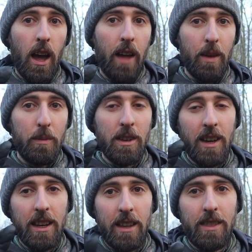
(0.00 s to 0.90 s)
and that means
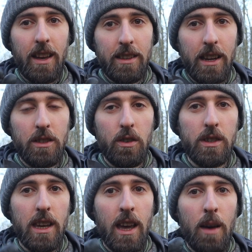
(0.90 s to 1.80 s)
I get that
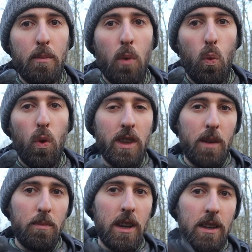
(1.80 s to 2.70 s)
dexterity. But what
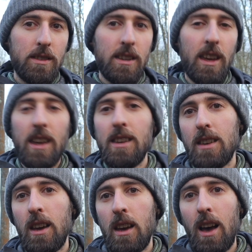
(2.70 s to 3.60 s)
that means
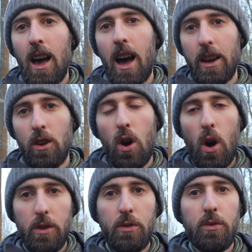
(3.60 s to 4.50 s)
is I
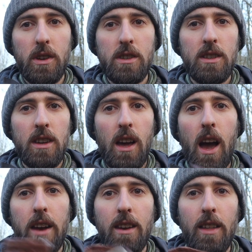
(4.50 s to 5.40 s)
can't fit
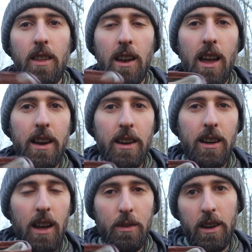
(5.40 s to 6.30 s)
another liner
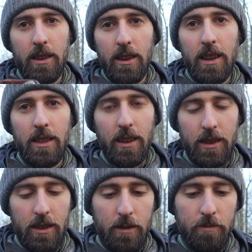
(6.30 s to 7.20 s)
glove underneath
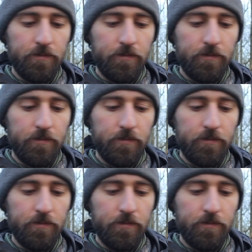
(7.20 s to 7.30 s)
this.